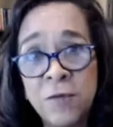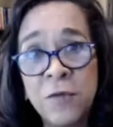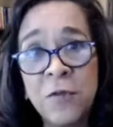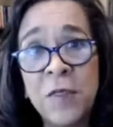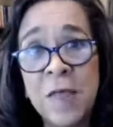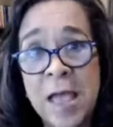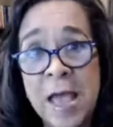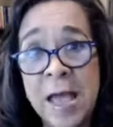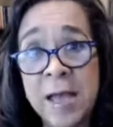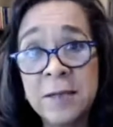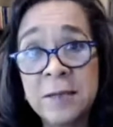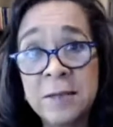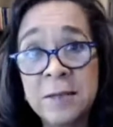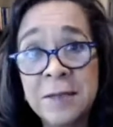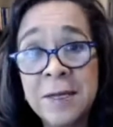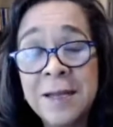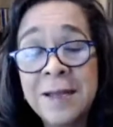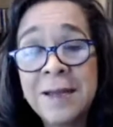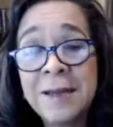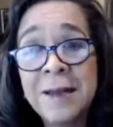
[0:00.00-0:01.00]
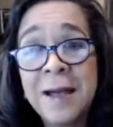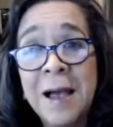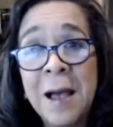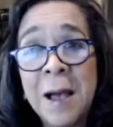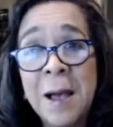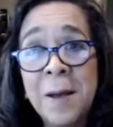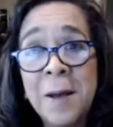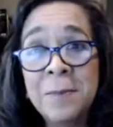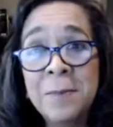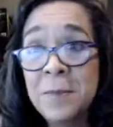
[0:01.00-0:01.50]
for that
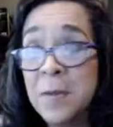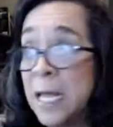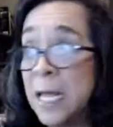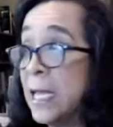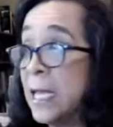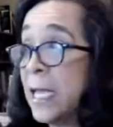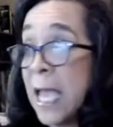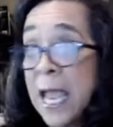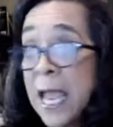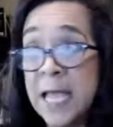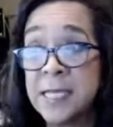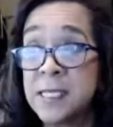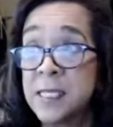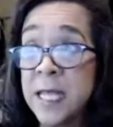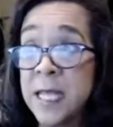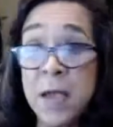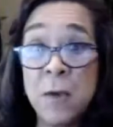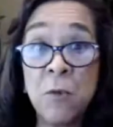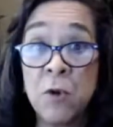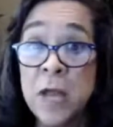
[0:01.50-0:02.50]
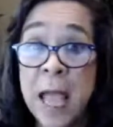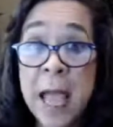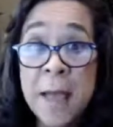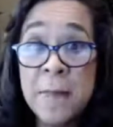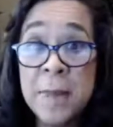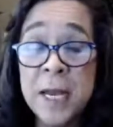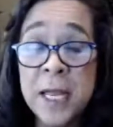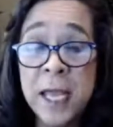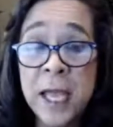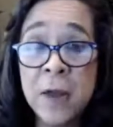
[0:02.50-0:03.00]
in case that were to
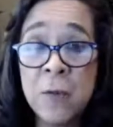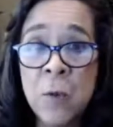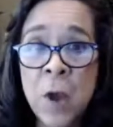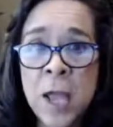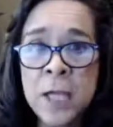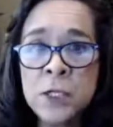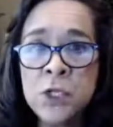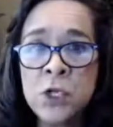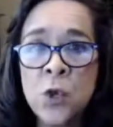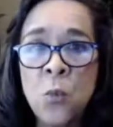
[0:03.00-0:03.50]
happen again, right?